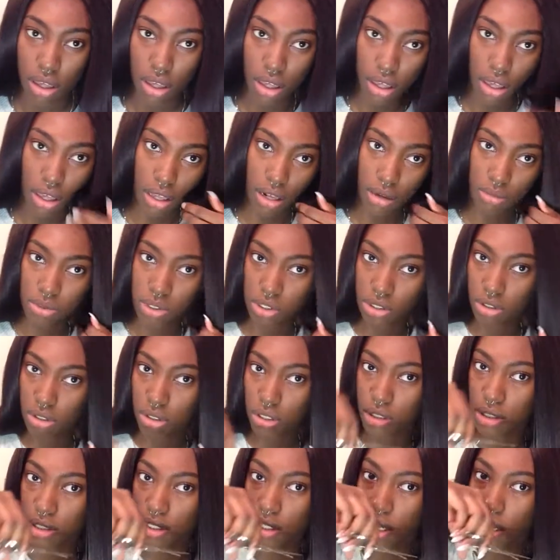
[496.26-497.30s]
And I'm just
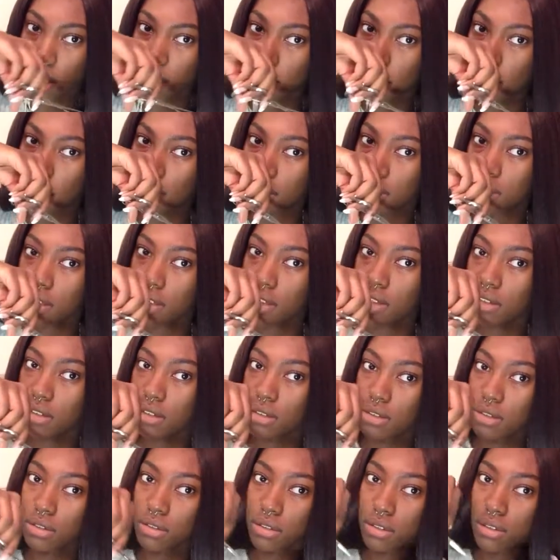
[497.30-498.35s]
gonna take my
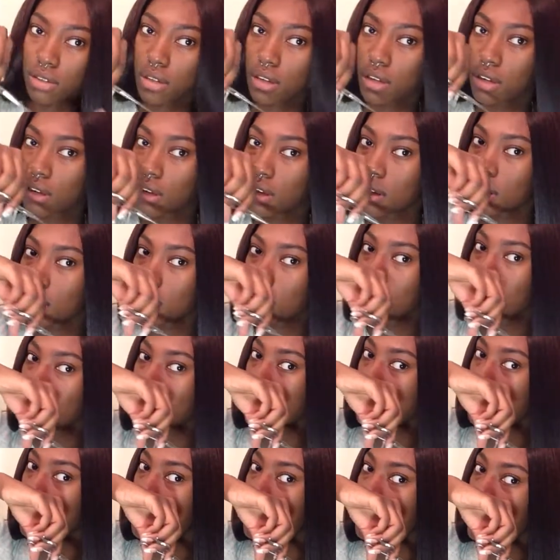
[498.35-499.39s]
scissors.
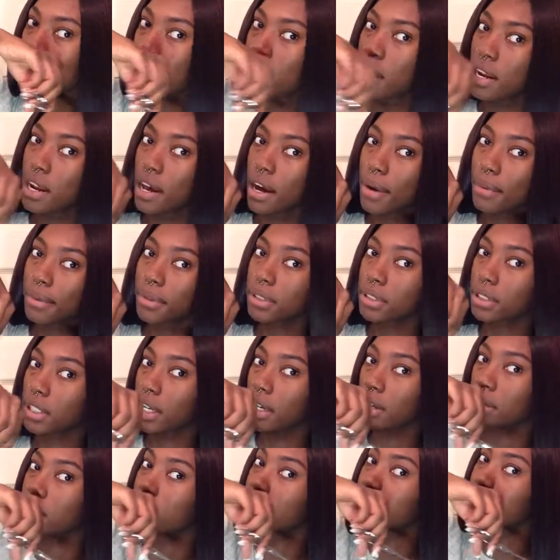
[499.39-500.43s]
Now I was scared the